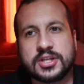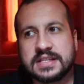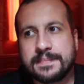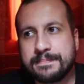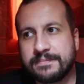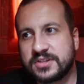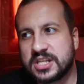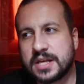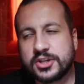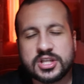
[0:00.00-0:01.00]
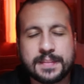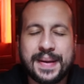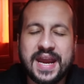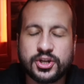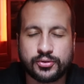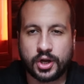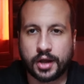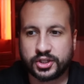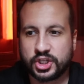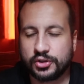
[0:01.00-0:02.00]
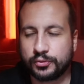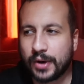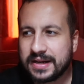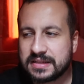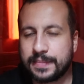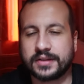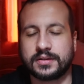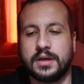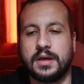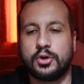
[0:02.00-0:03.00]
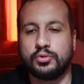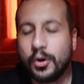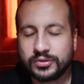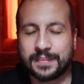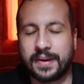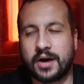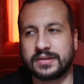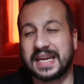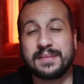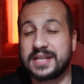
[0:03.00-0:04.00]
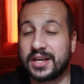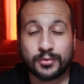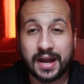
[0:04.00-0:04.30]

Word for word: She's a, she's a, she's a patriot. She writes about, wrote about, I keep saying